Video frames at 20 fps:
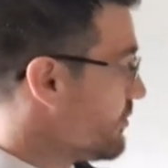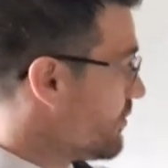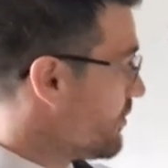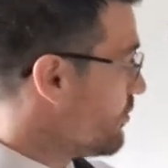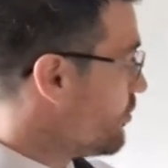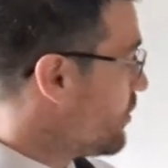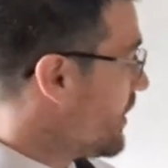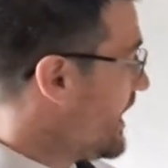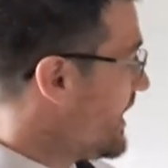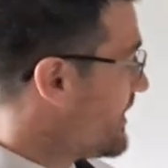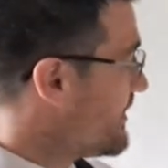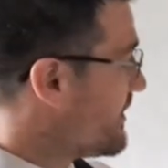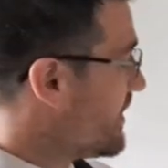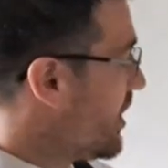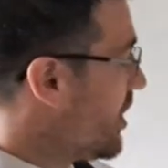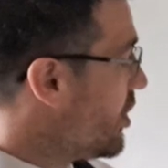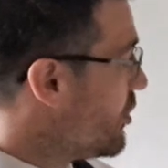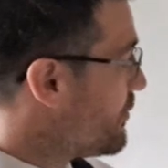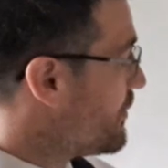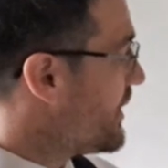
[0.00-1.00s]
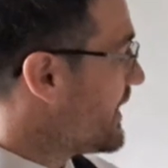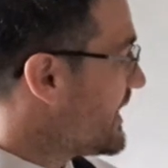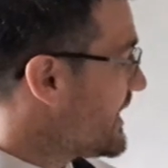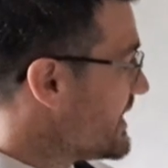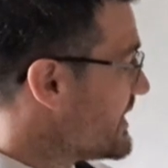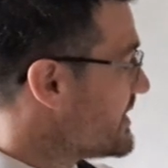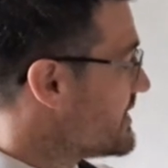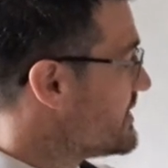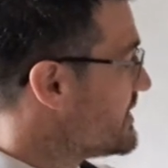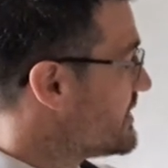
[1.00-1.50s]
where OP,
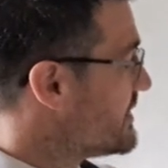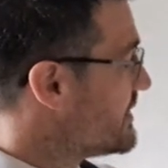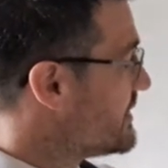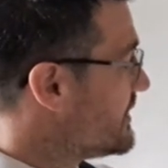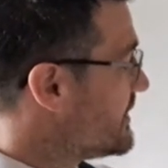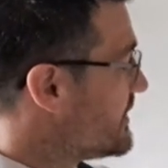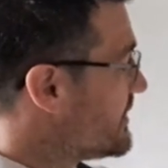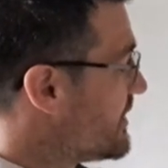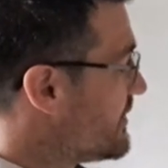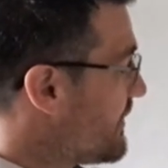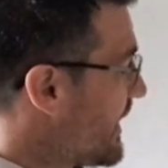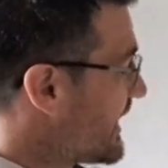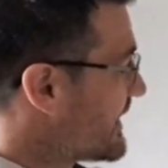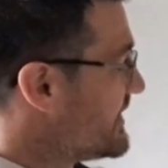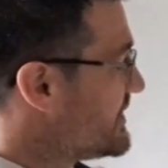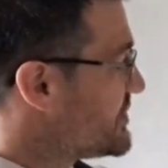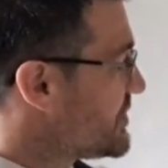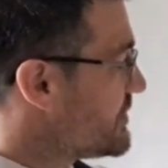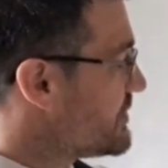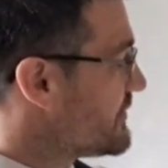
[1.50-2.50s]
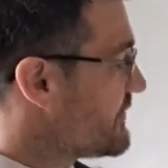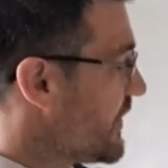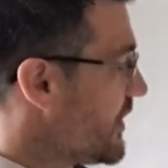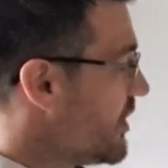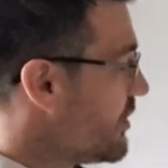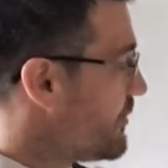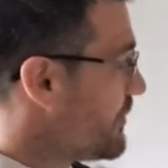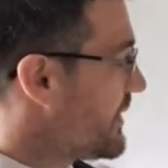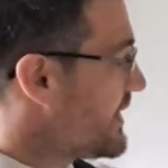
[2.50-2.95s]
the magnitude of OP,